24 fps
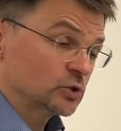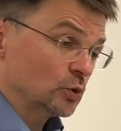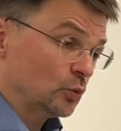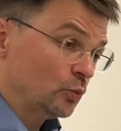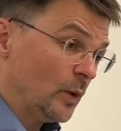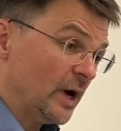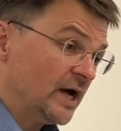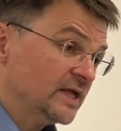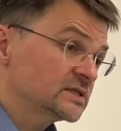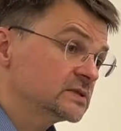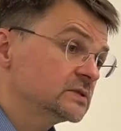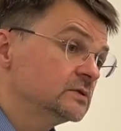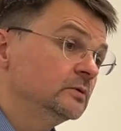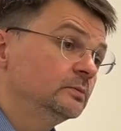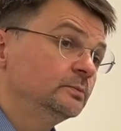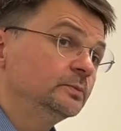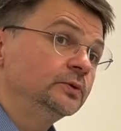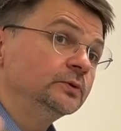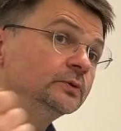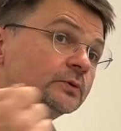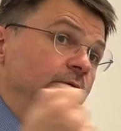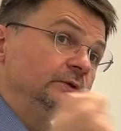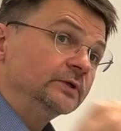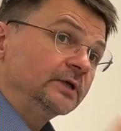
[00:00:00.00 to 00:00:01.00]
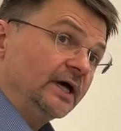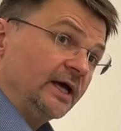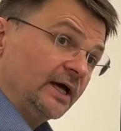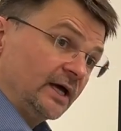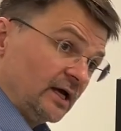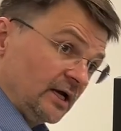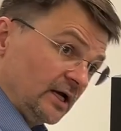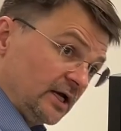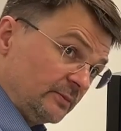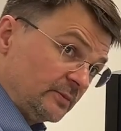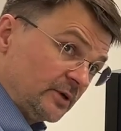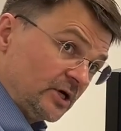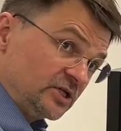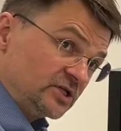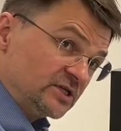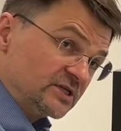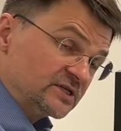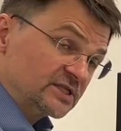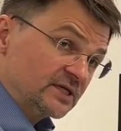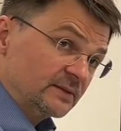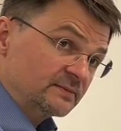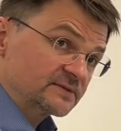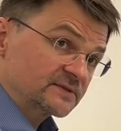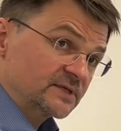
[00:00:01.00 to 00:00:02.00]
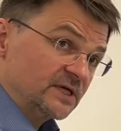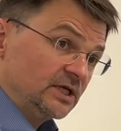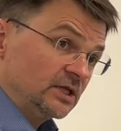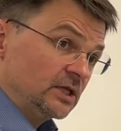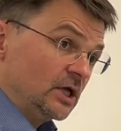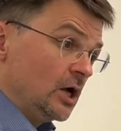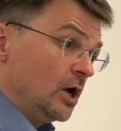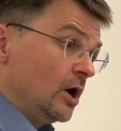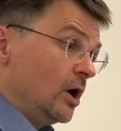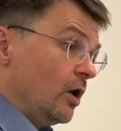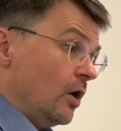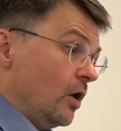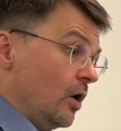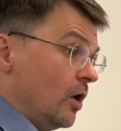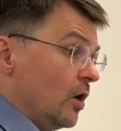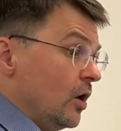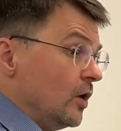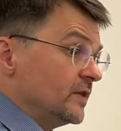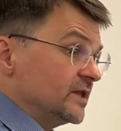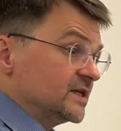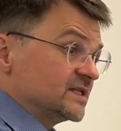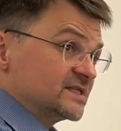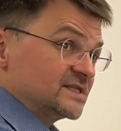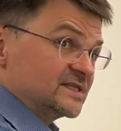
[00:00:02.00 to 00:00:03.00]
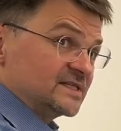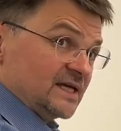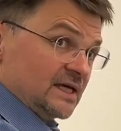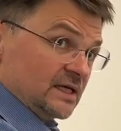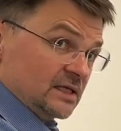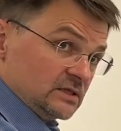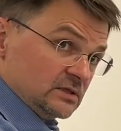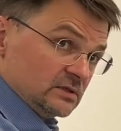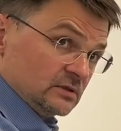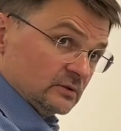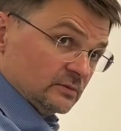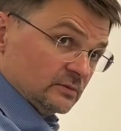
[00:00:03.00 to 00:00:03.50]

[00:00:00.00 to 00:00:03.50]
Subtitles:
once you put a calibration substrate on a Sentio